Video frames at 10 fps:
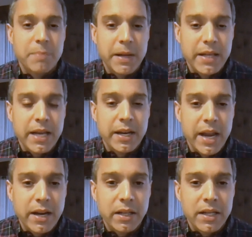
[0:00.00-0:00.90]
big data and
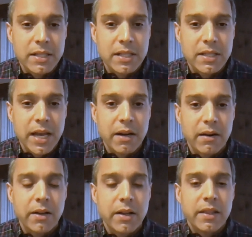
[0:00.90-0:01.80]
analytics to say, all
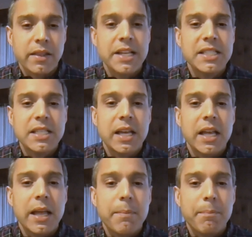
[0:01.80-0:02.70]
right, this
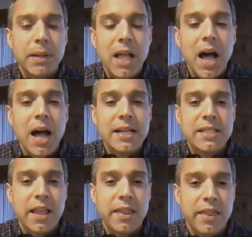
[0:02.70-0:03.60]

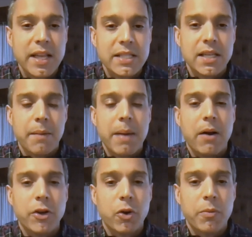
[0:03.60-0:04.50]
implies this
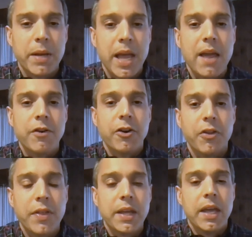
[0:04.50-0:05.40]
about your behavior,
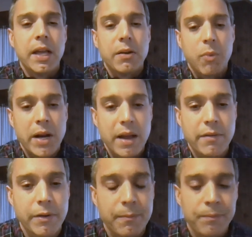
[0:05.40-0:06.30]
your thinking, what
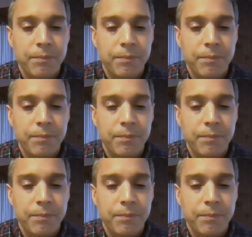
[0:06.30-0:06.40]
have you.